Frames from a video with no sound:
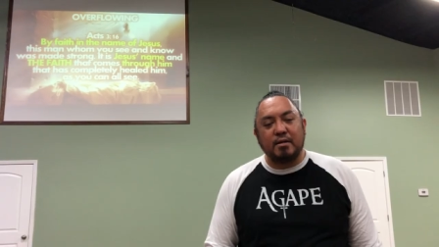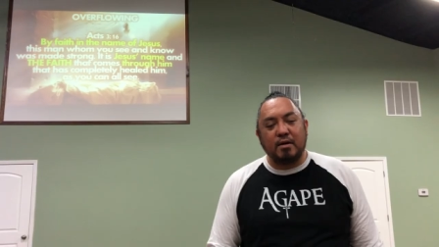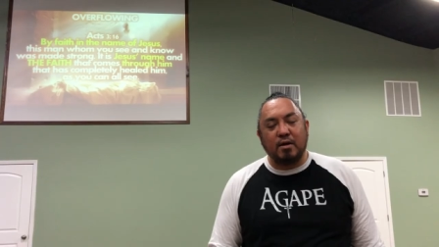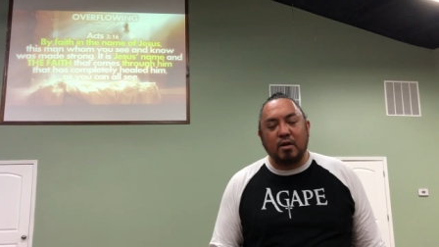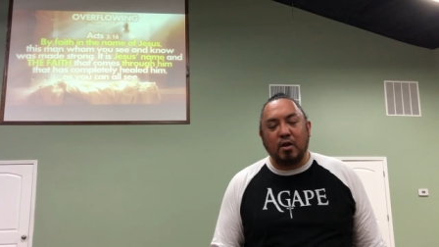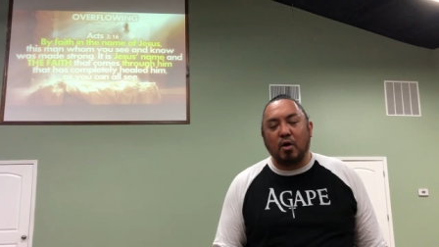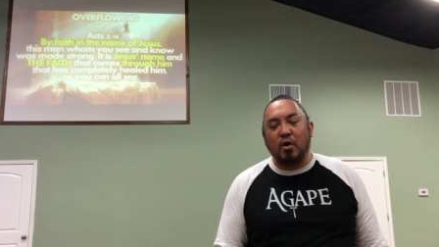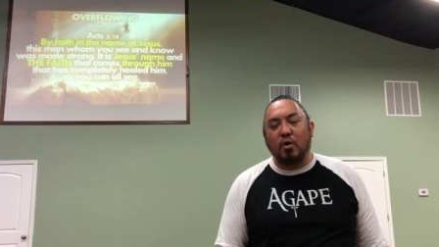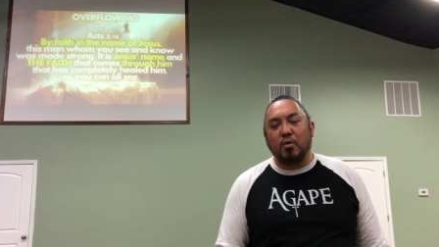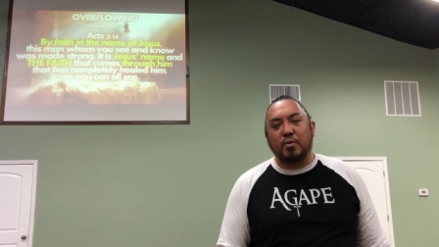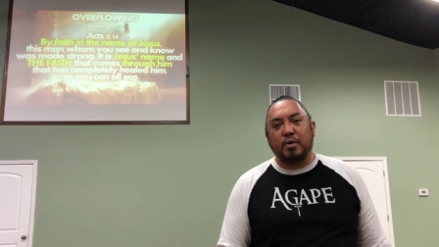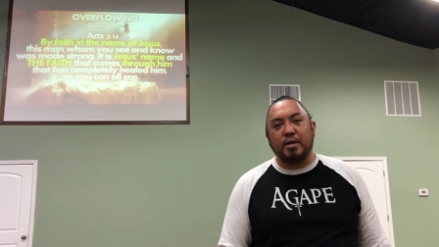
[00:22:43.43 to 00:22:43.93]

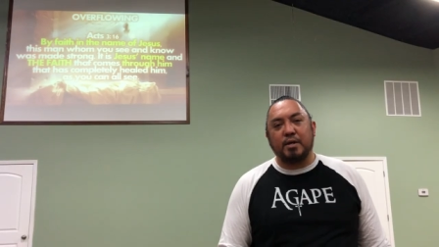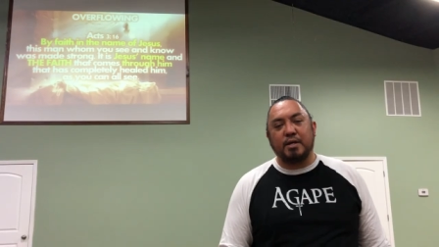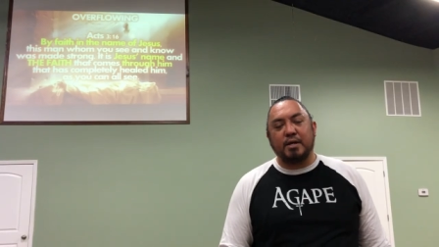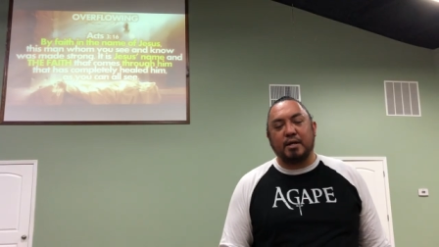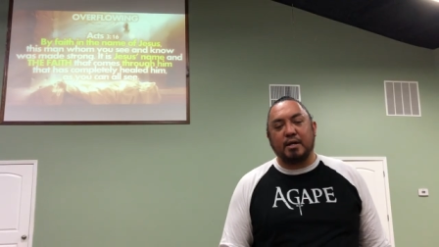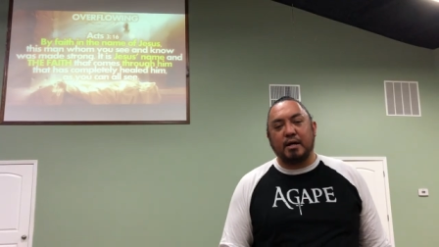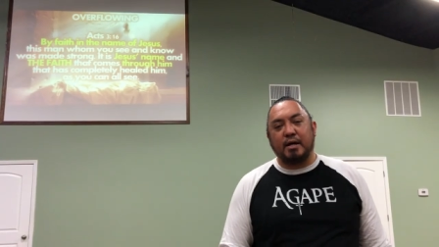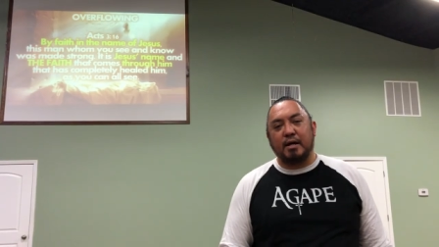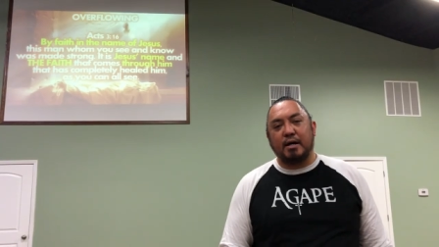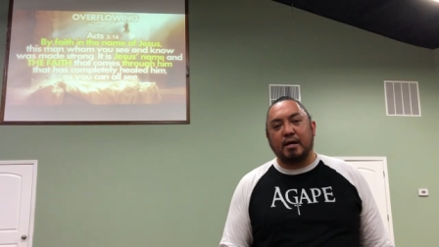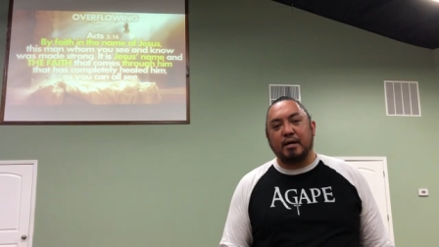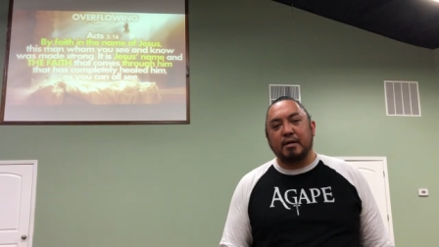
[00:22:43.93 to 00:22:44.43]
Glory to
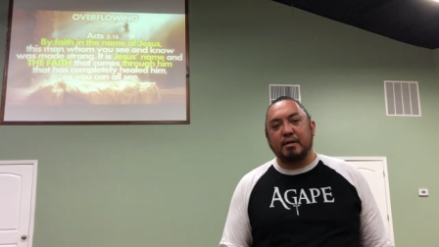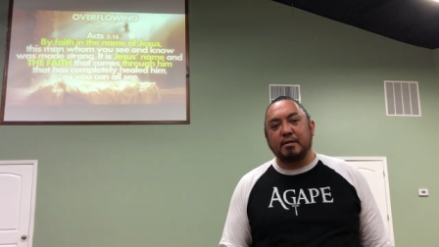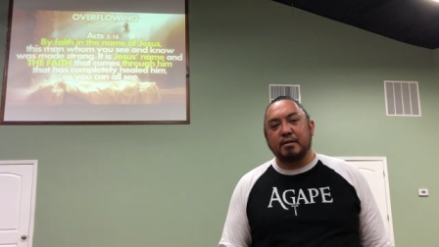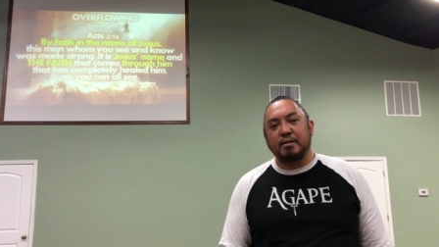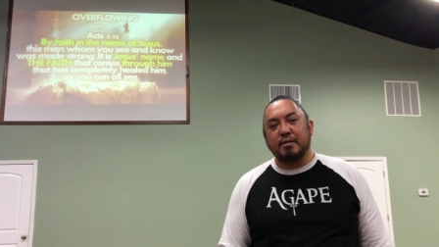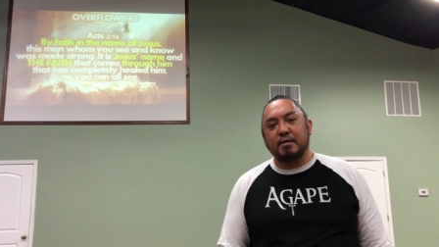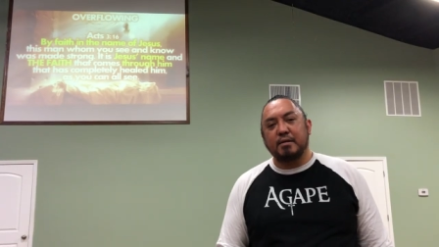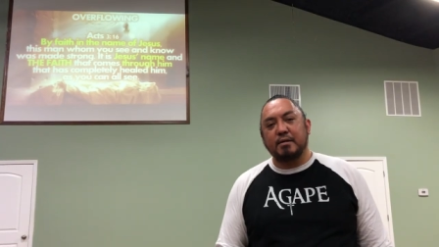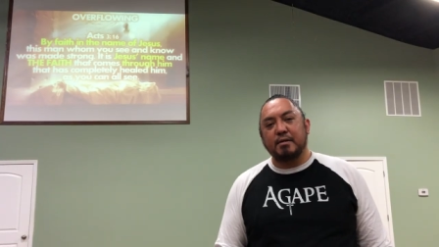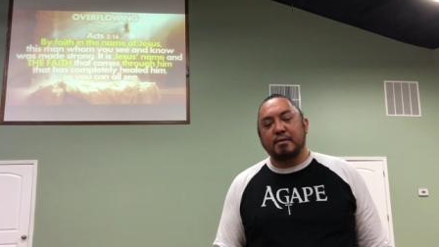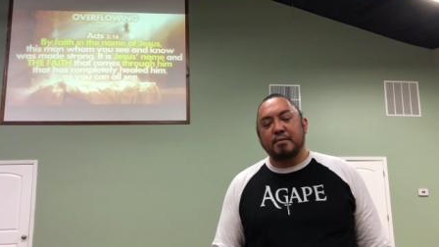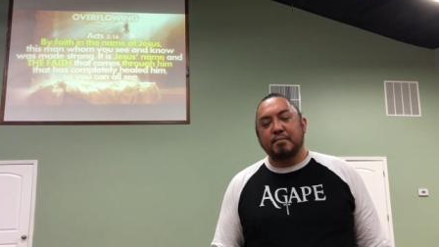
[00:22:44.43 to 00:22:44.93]
God.
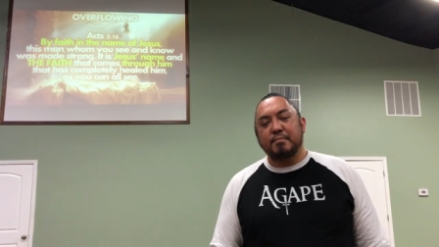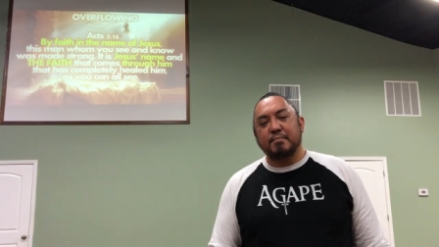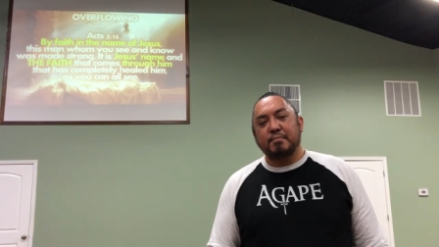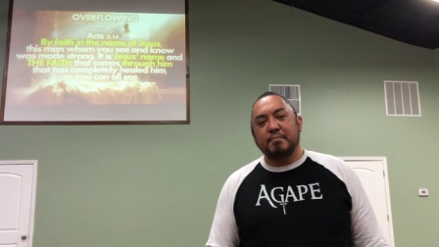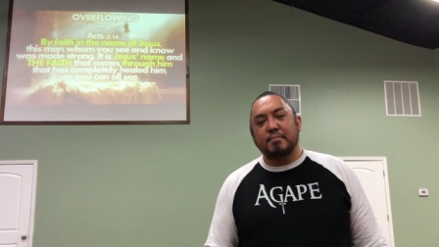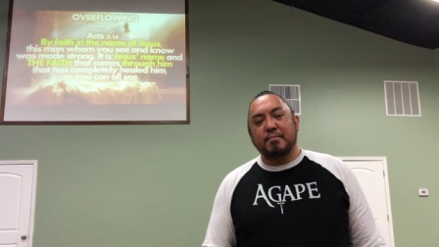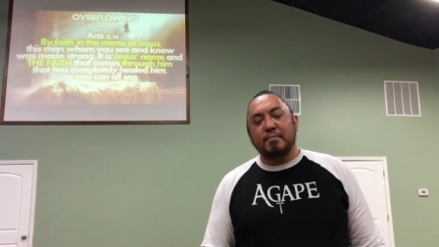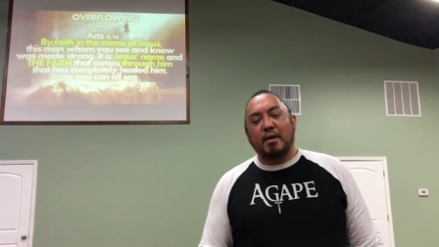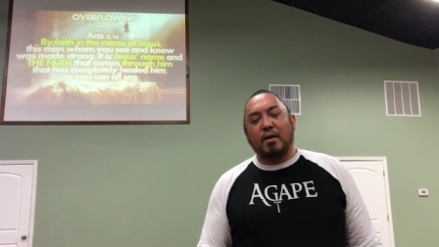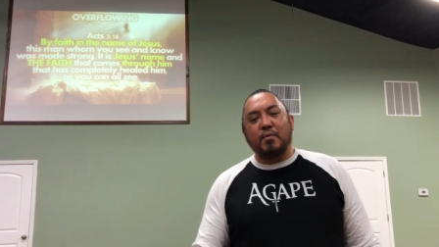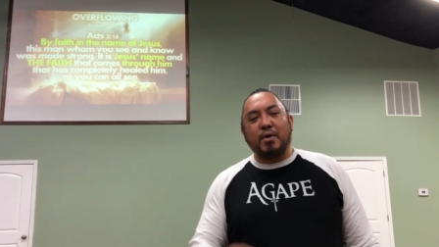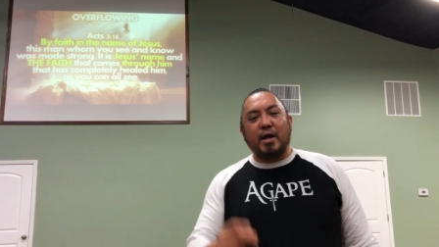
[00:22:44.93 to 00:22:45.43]

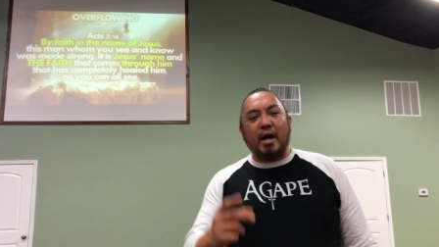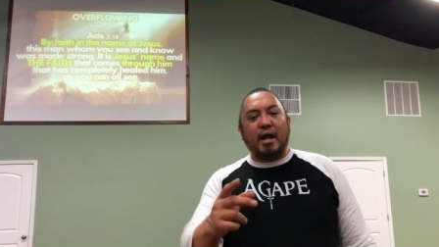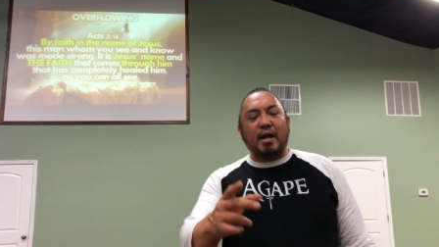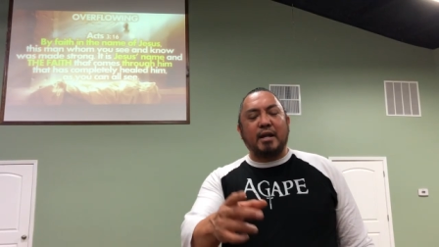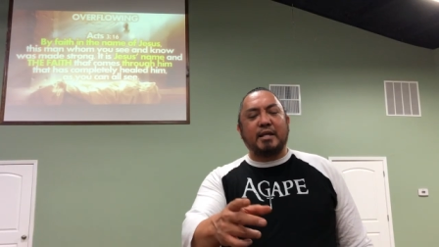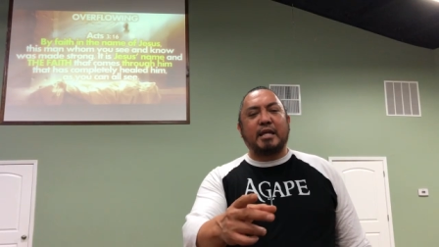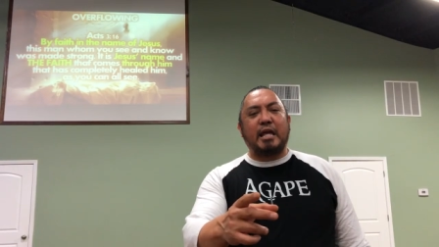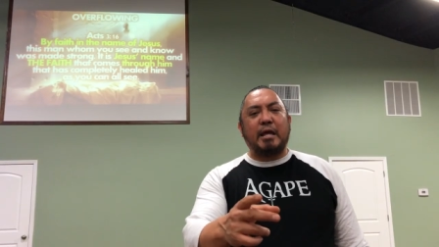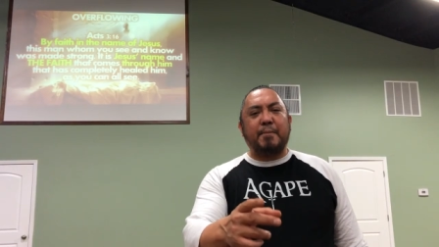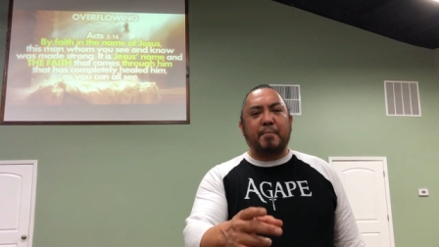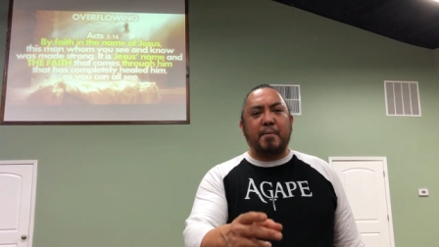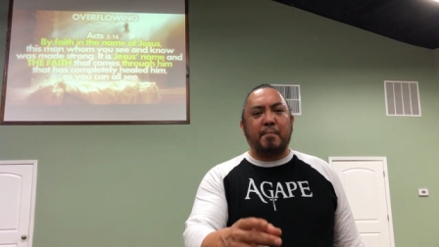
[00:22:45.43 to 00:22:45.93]
And we got to
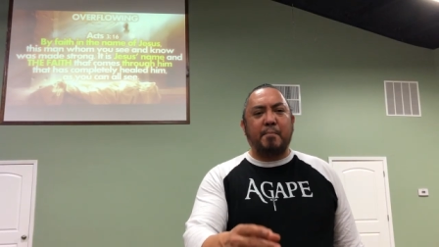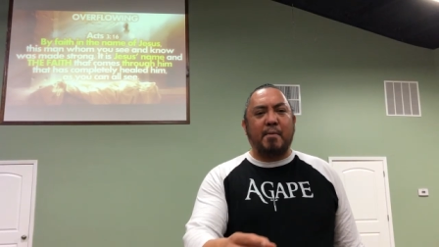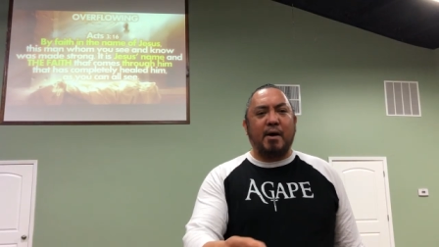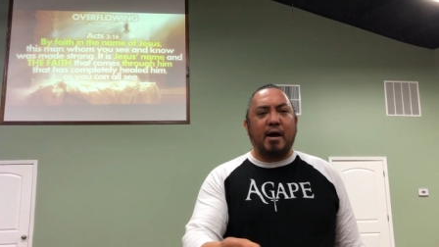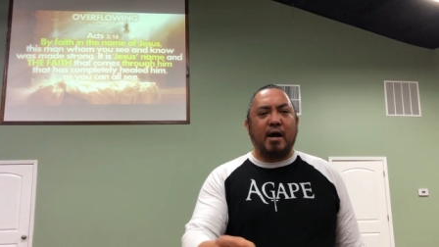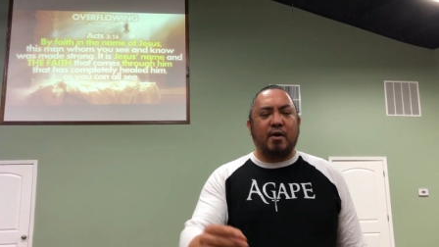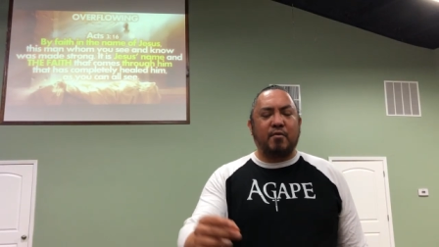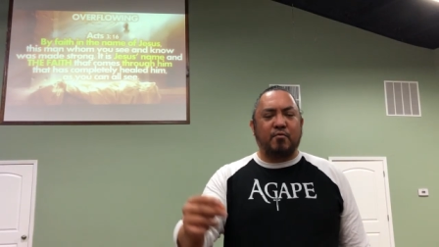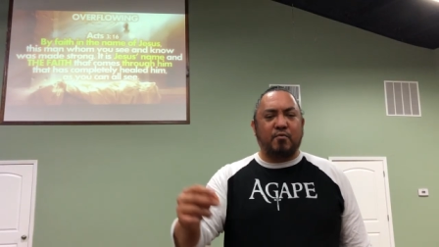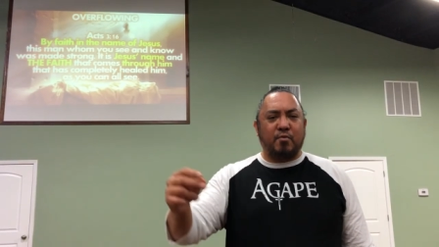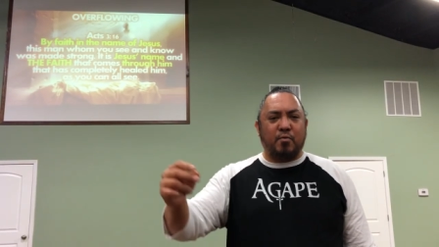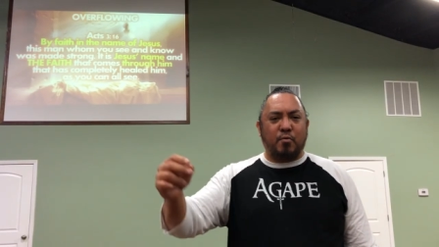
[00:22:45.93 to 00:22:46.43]
keep in
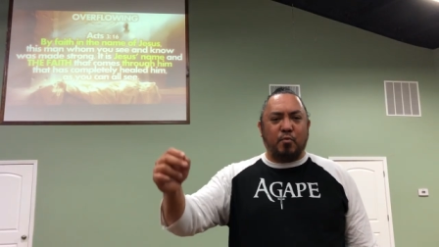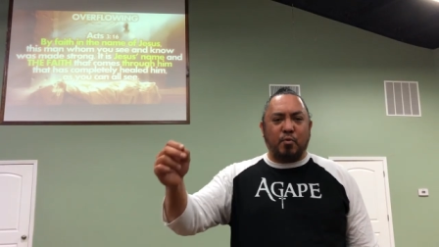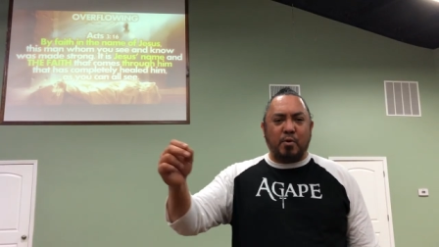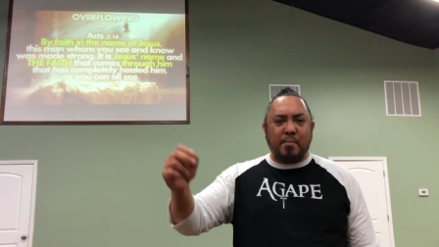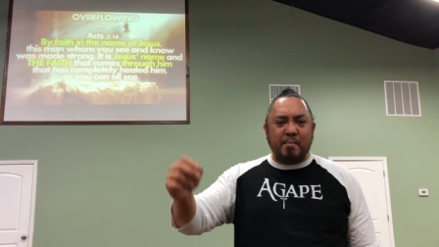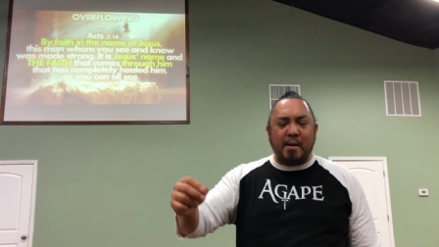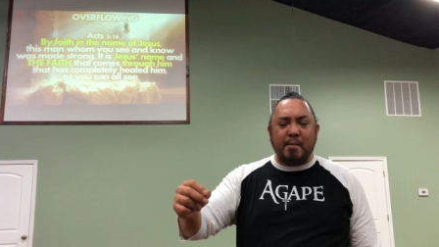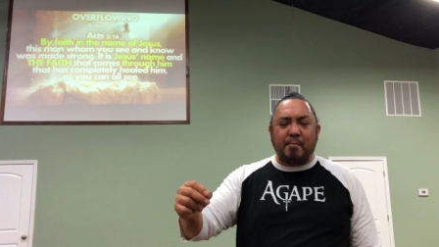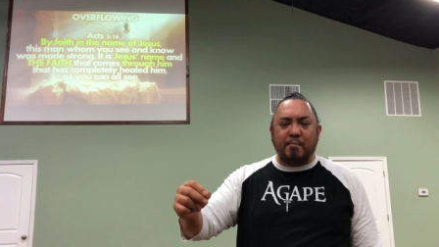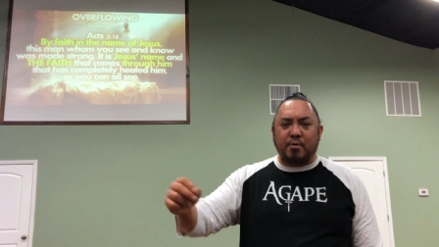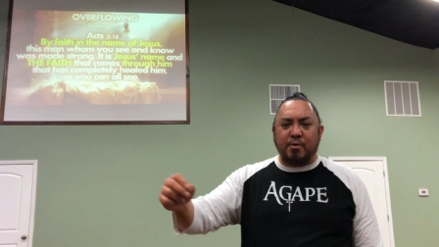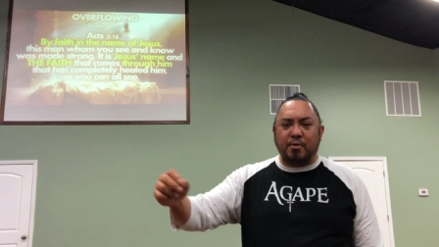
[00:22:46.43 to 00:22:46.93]
mind,
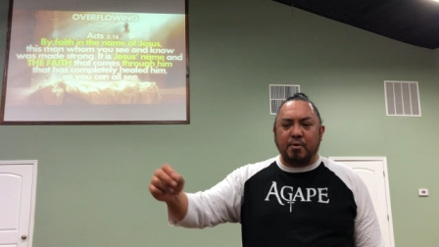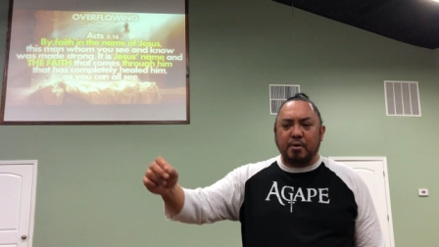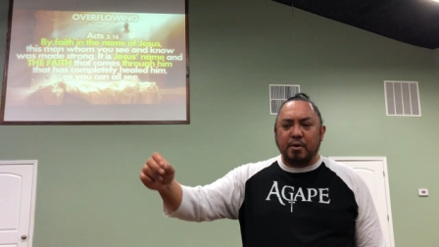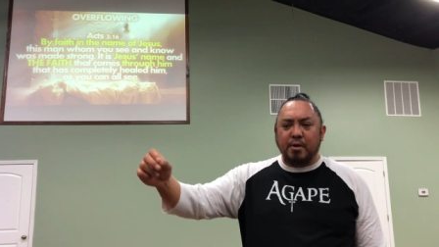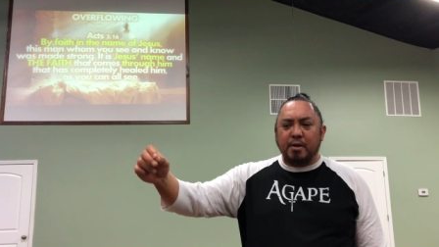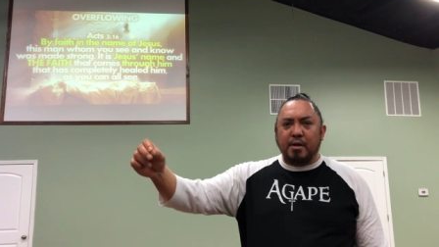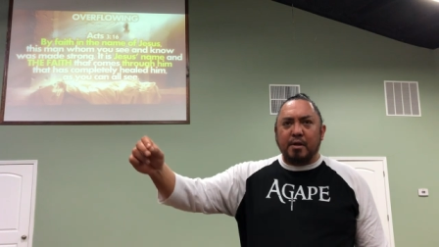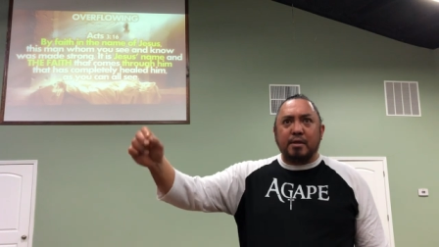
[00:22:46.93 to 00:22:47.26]
remember,